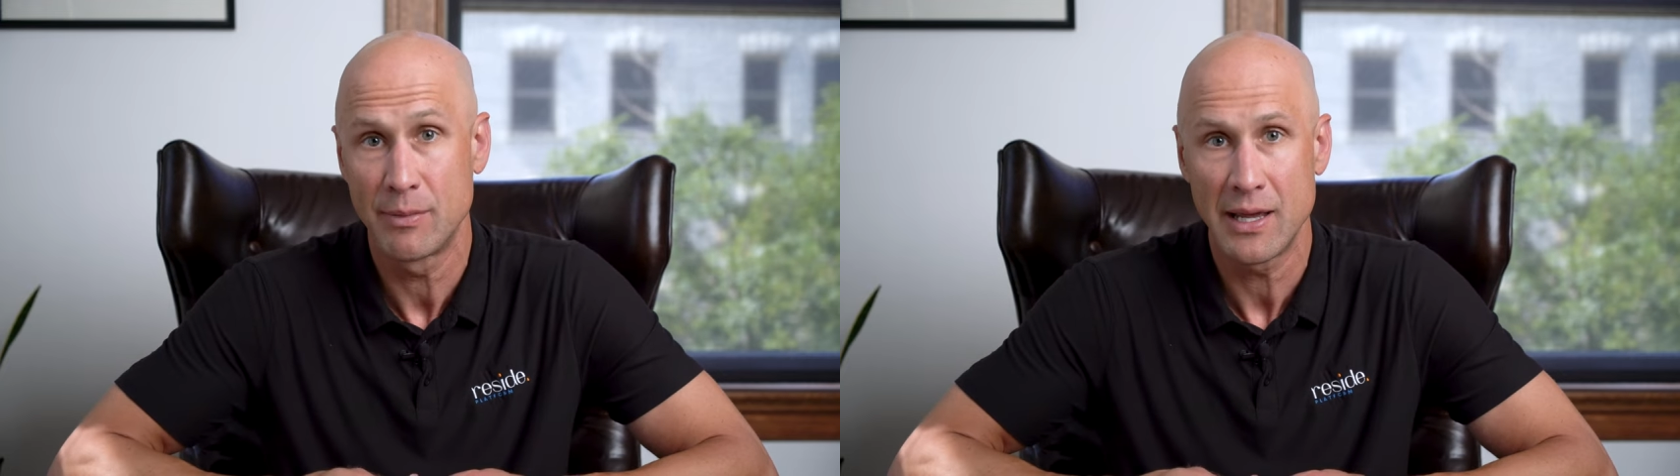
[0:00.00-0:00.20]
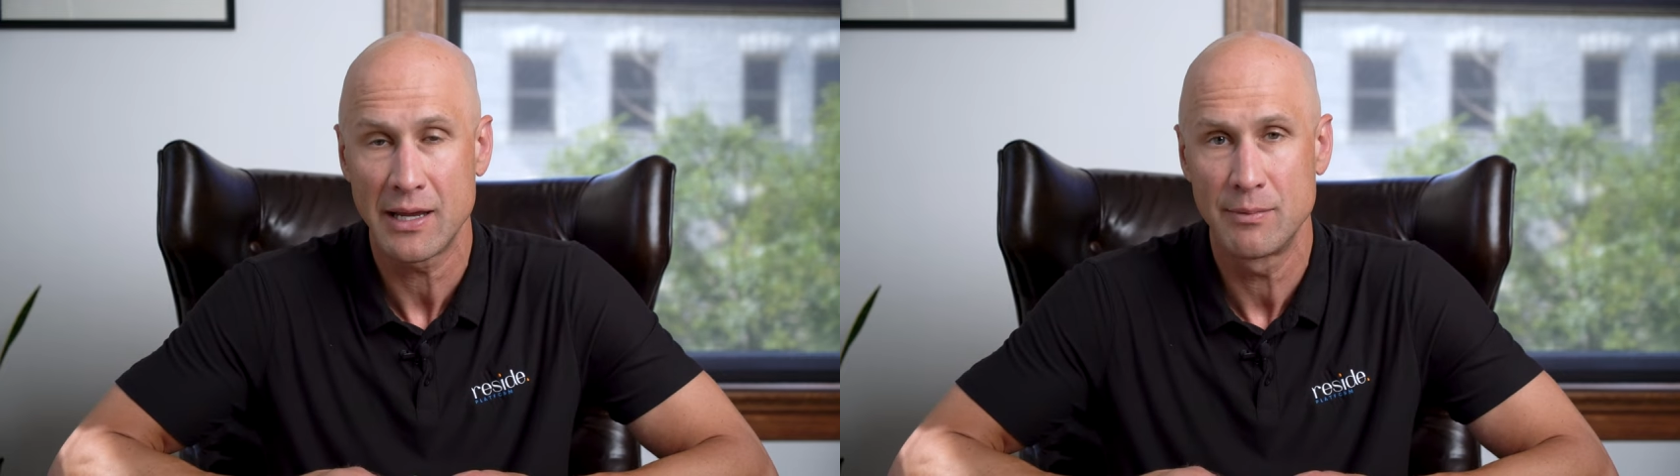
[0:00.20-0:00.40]

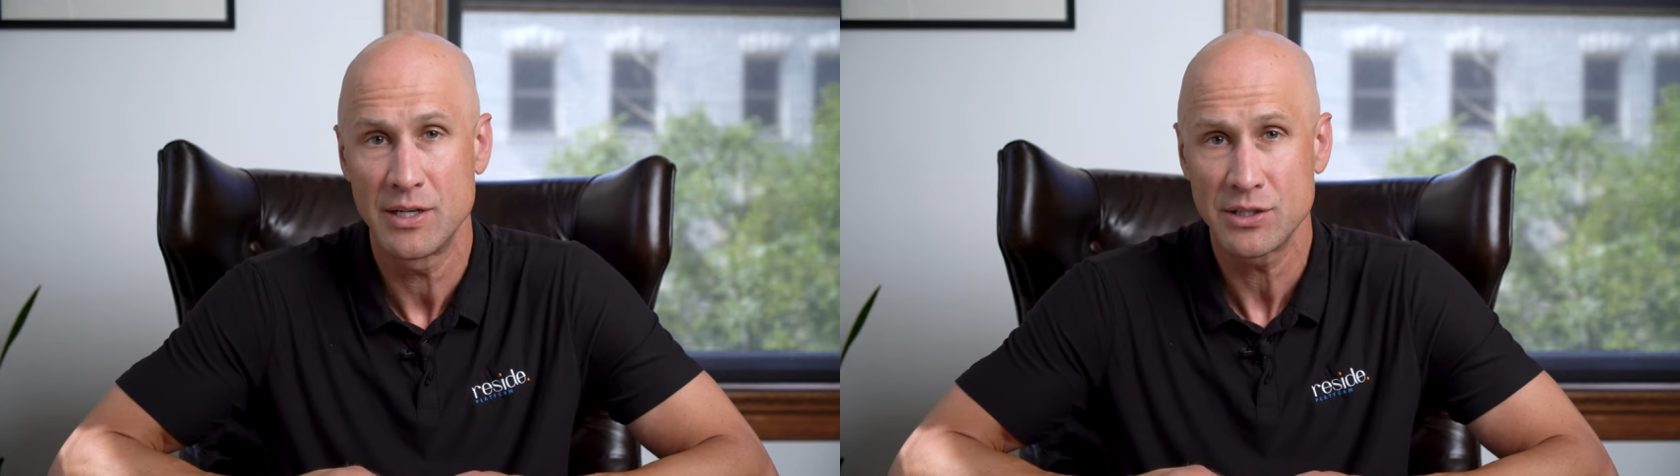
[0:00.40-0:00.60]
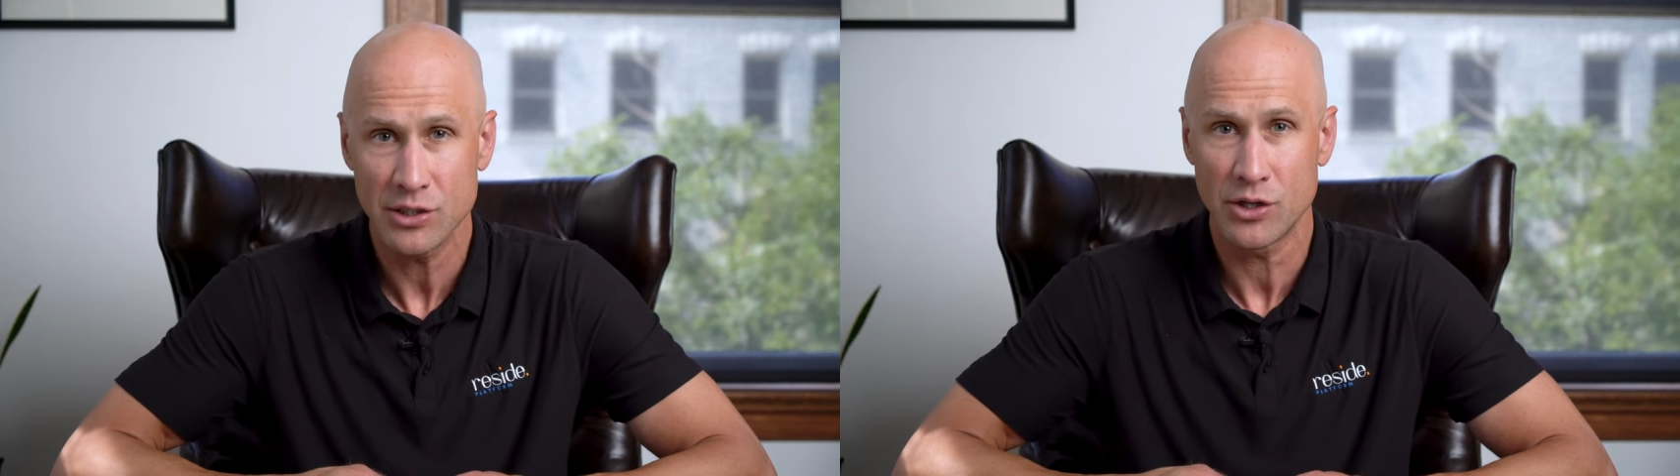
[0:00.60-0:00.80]
of that
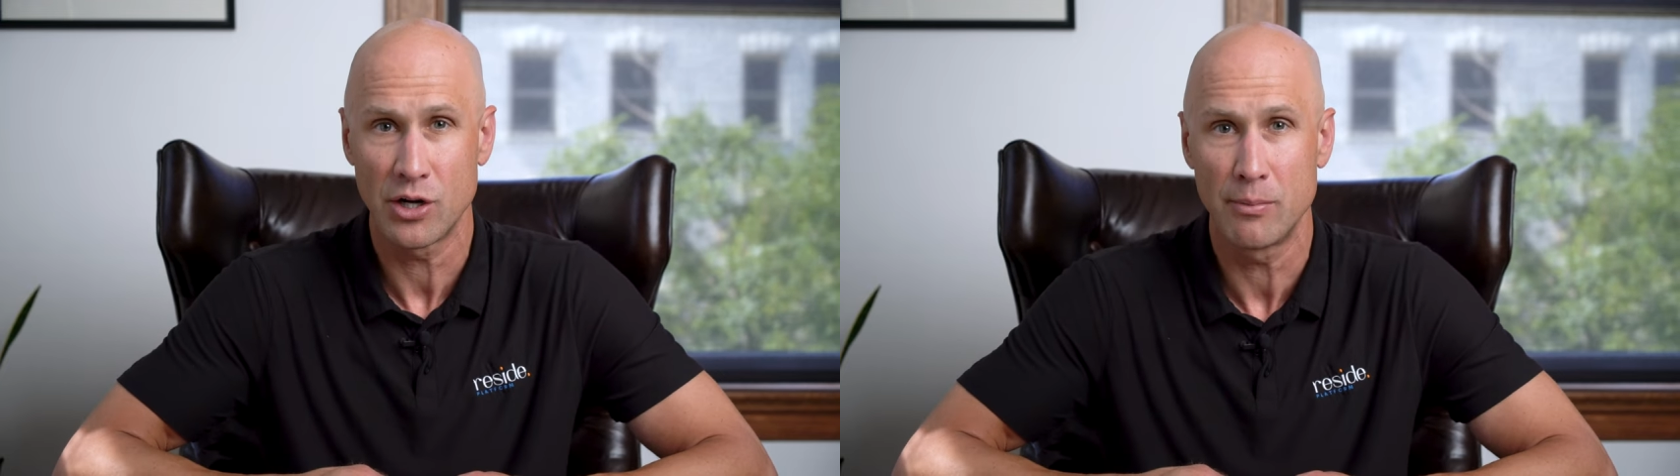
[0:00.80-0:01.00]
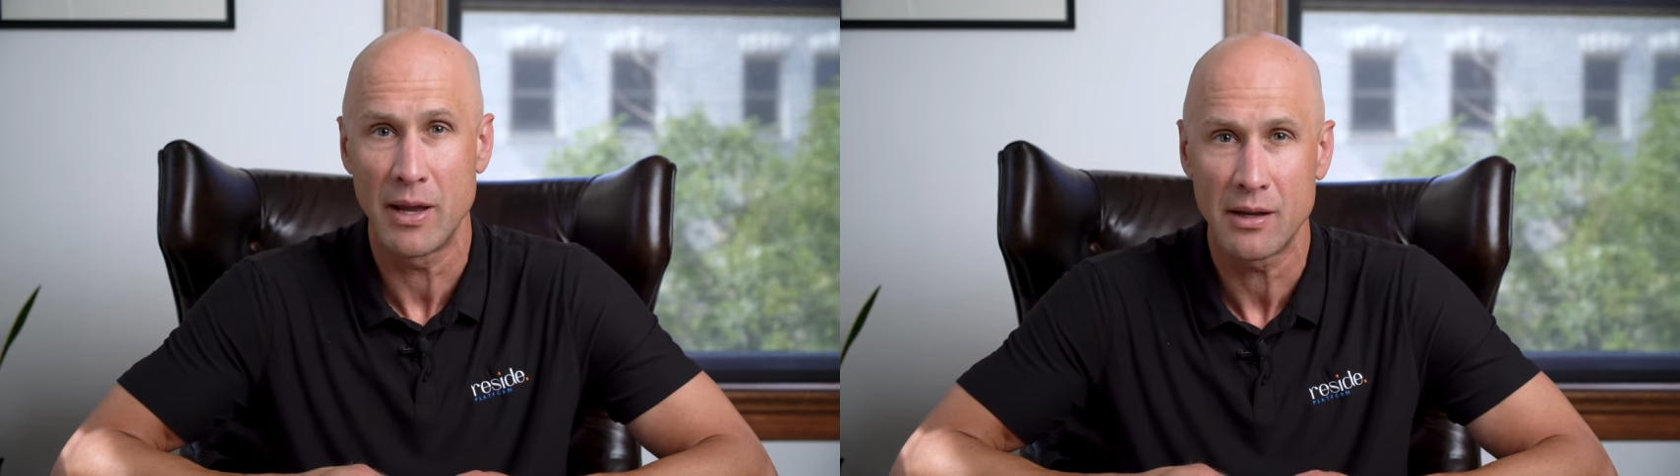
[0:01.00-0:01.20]
commission you're
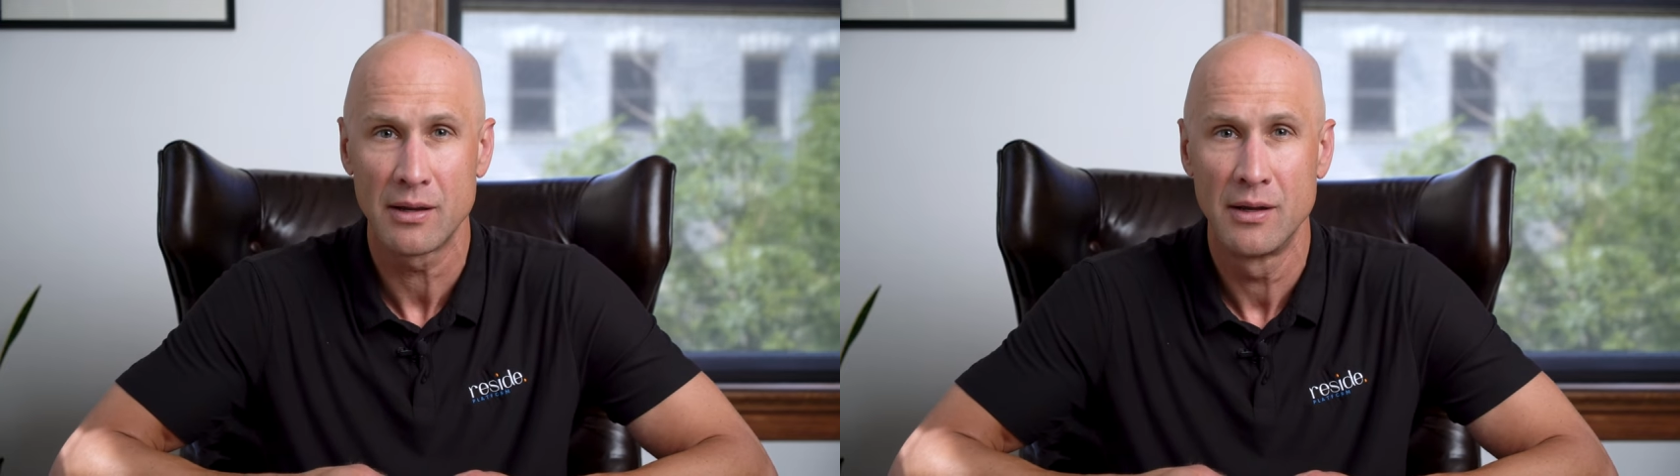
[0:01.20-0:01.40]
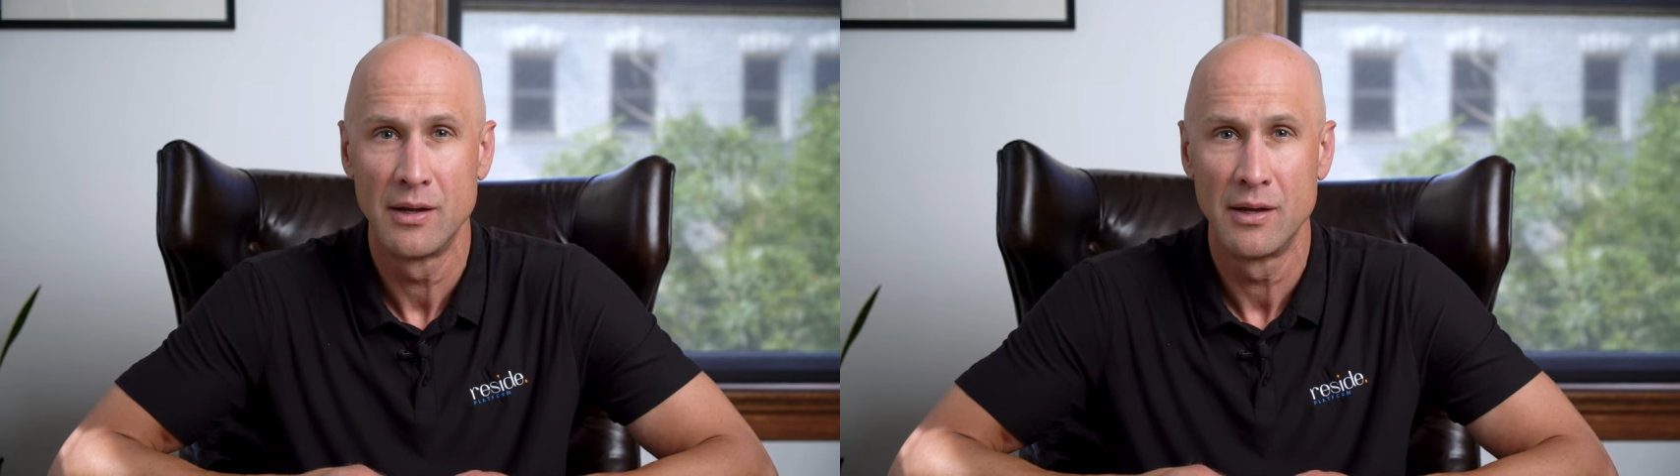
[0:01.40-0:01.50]
going to make?